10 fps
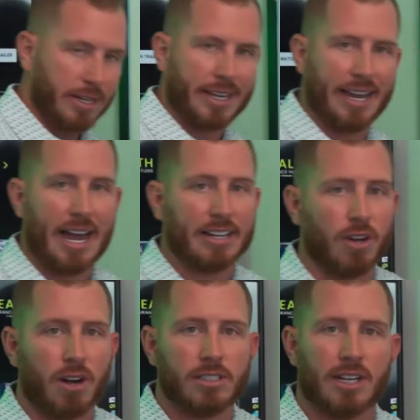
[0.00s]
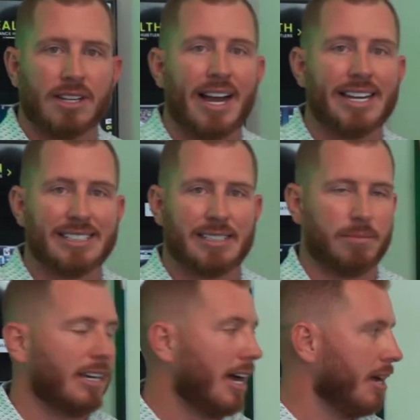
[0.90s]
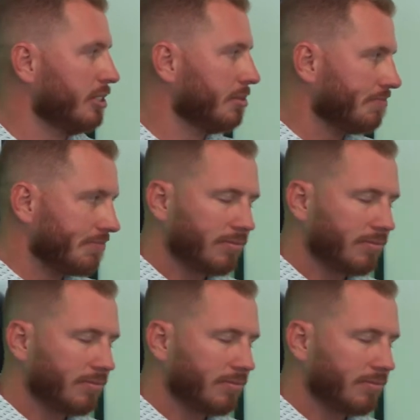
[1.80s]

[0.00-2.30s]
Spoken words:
Okay, I talk to clients sometimes